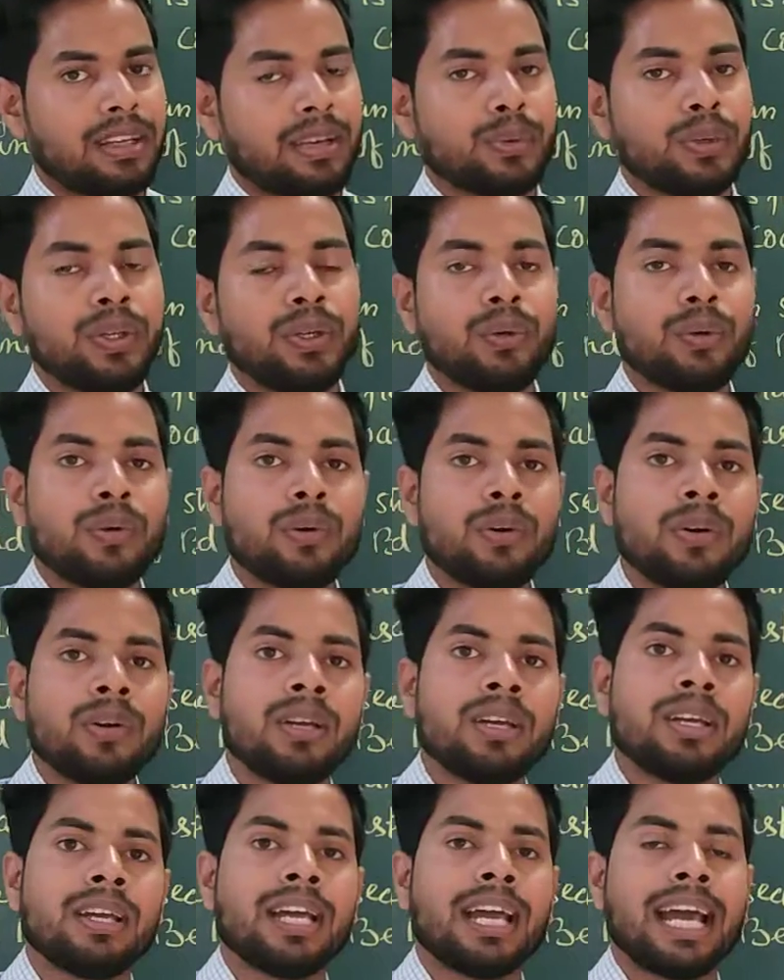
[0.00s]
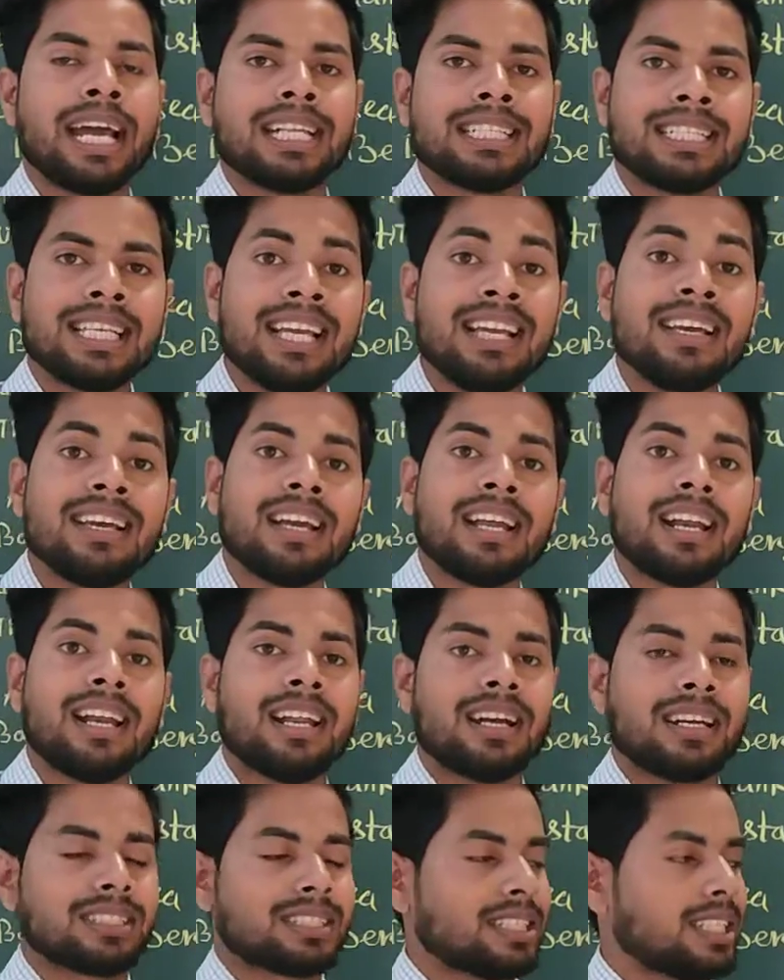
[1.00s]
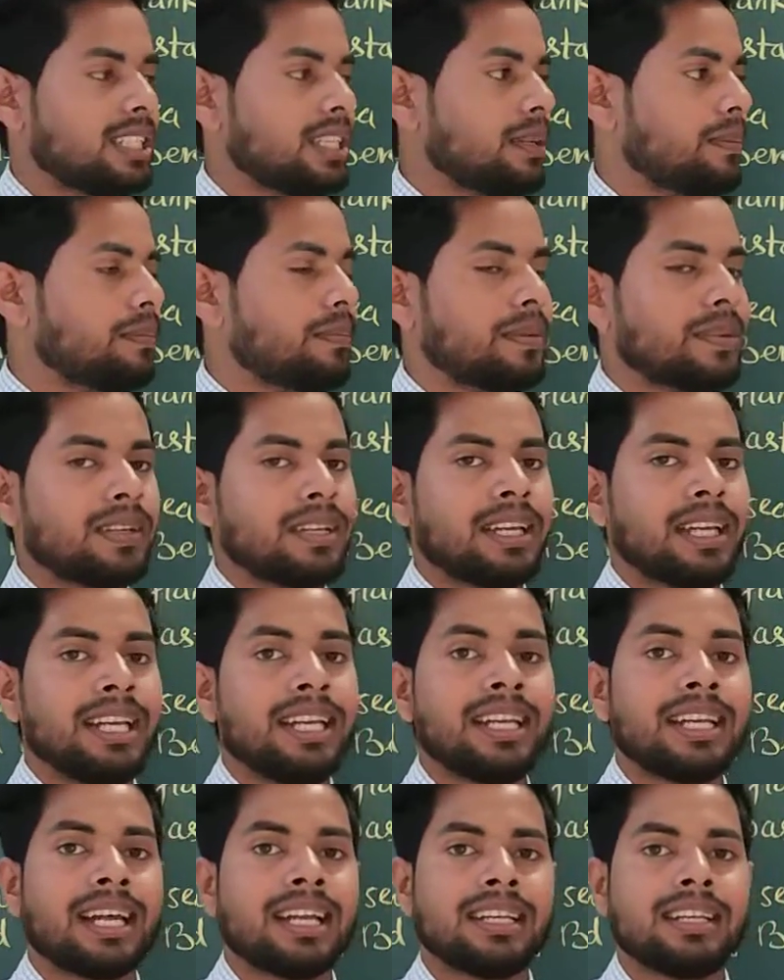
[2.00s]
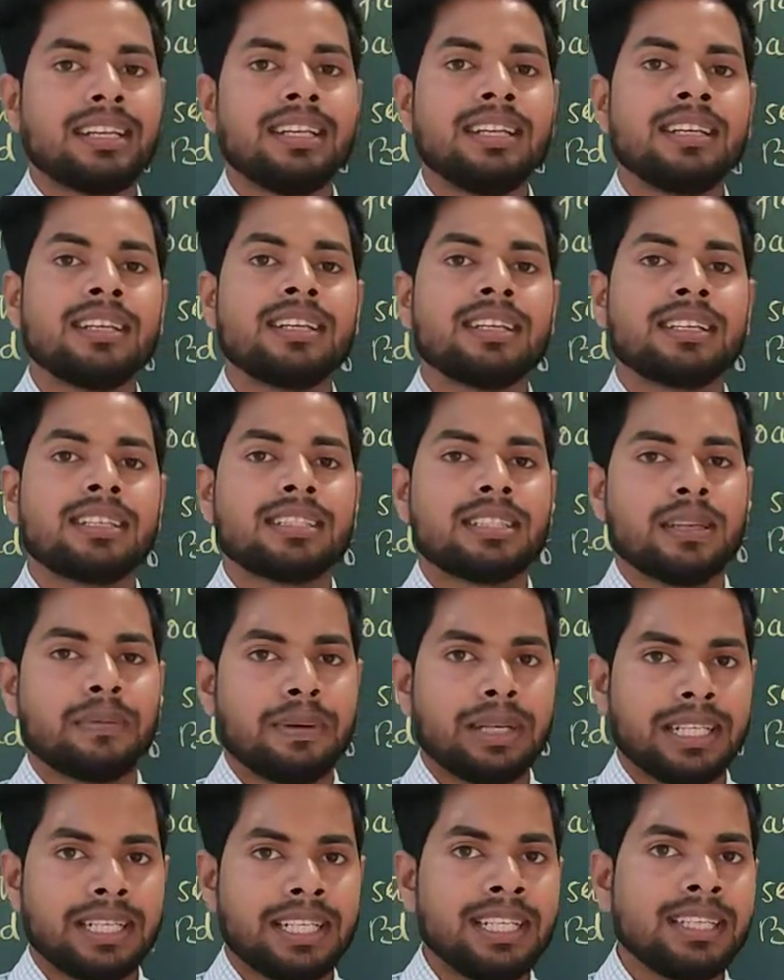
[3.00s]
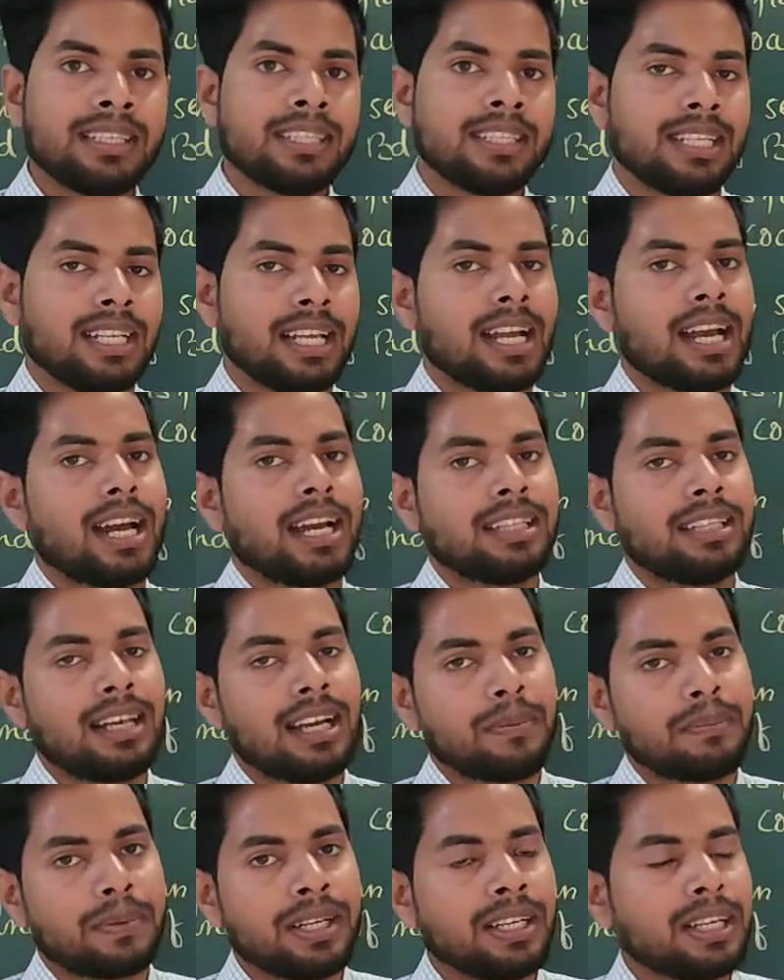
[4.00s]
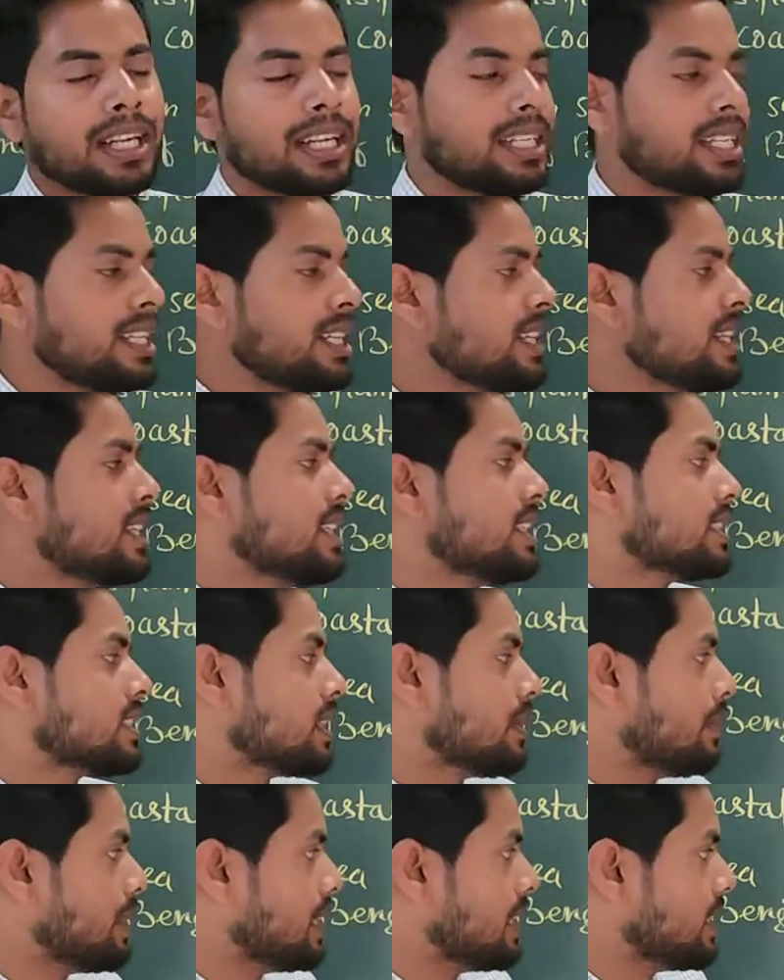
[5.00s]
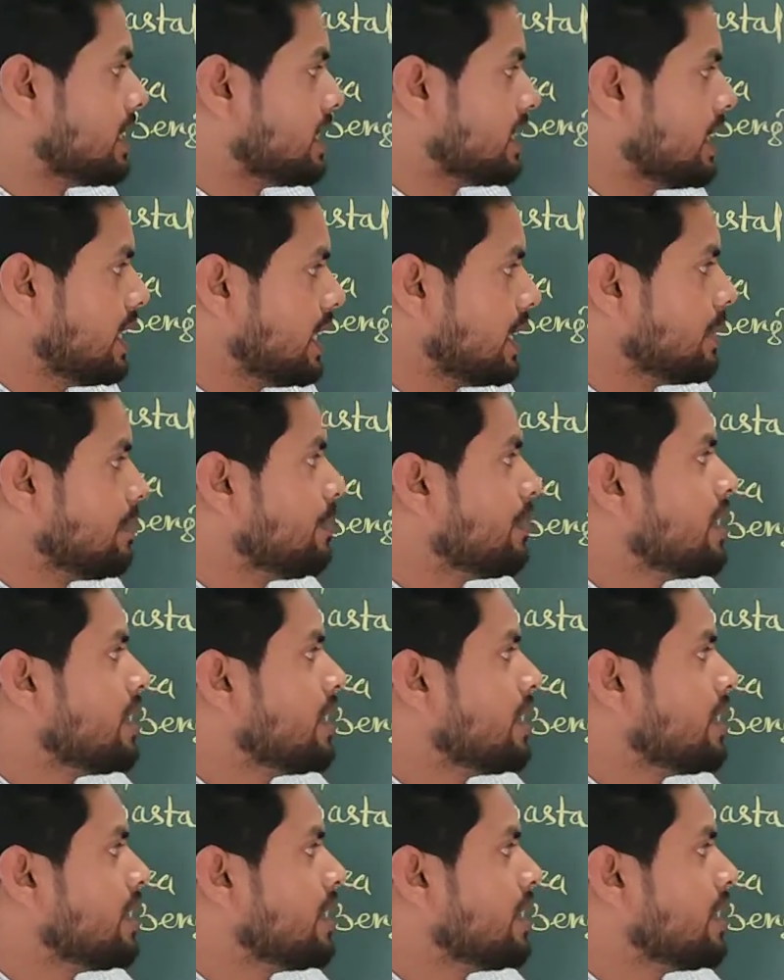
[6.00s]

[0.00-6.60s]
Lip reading: We know as a Lakshadweep in 1973, either after 1973.